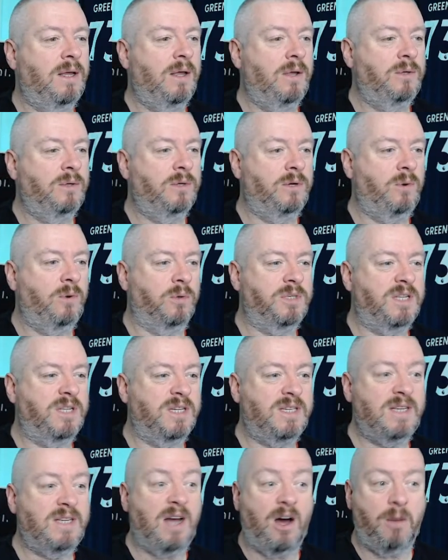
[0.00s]
So of course the
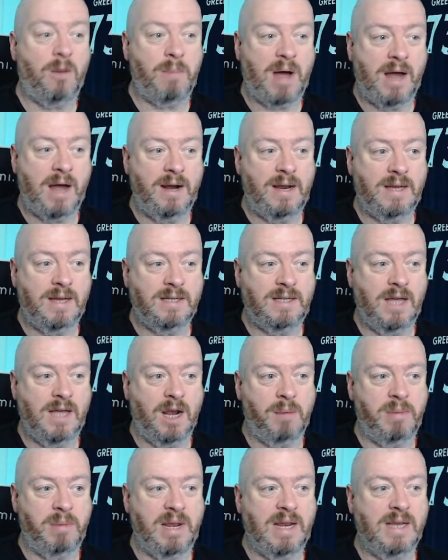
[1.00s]
star man is going to be